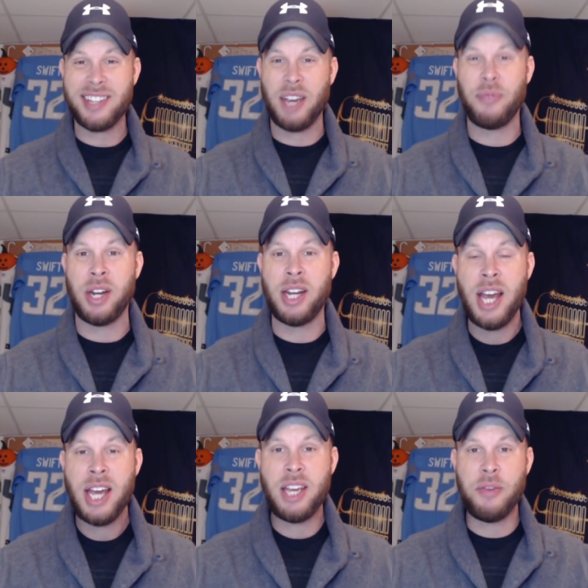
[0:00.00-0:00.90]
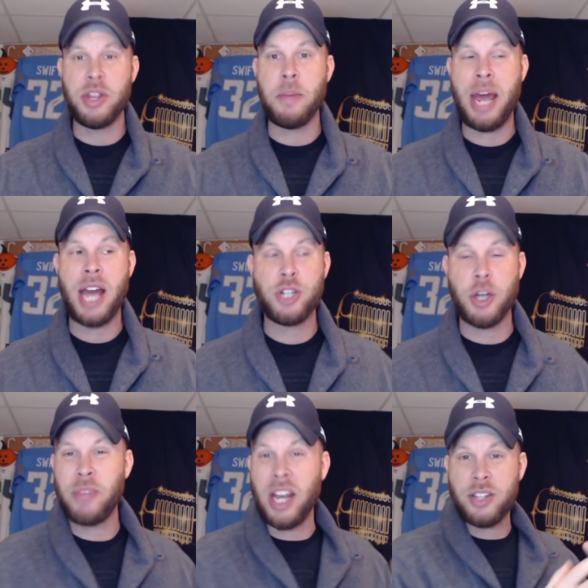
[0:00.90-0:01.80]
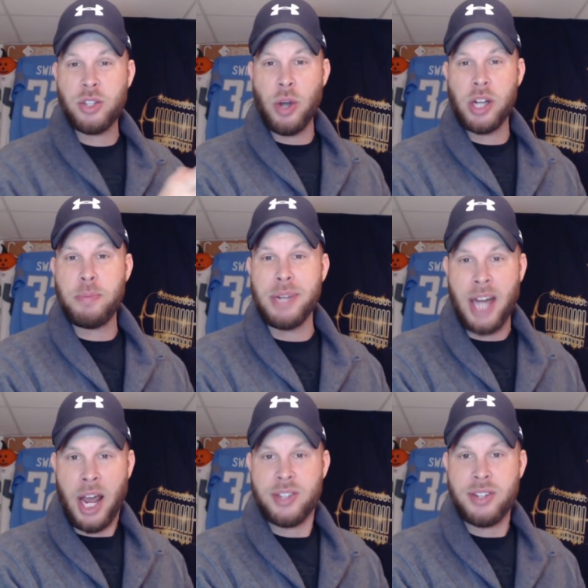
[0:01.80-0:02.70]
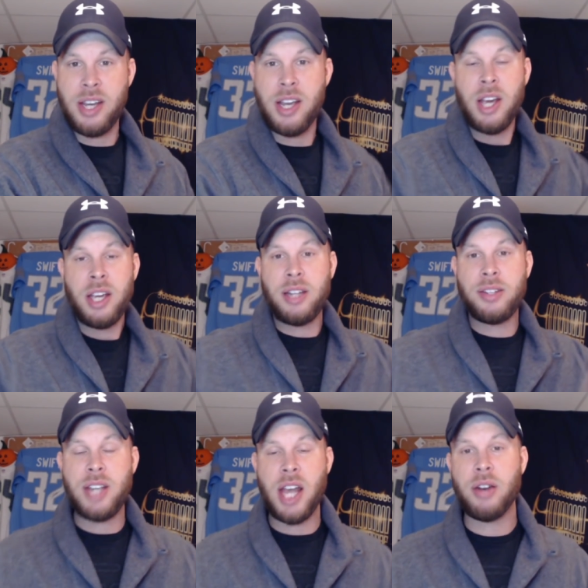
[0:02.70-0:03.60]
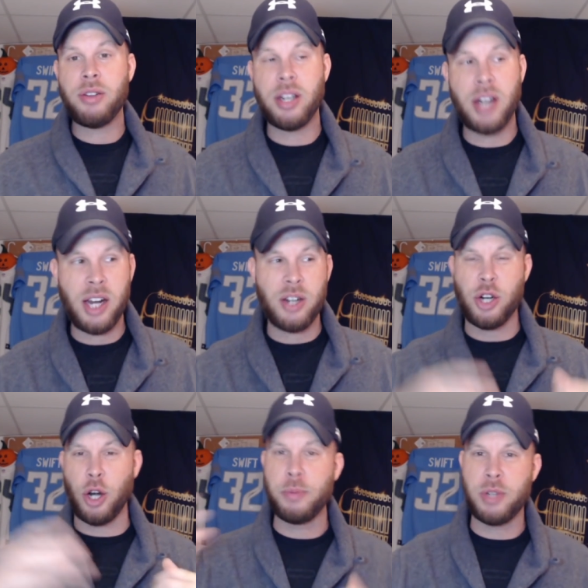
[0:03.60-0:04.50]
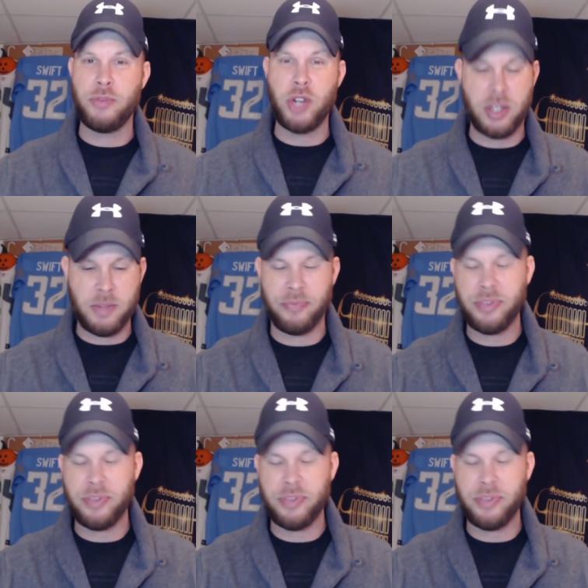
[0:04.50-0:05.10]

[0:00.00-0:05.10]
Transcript: given given the matchup, and it's going to be nasty in Seattle tonight in terms of just,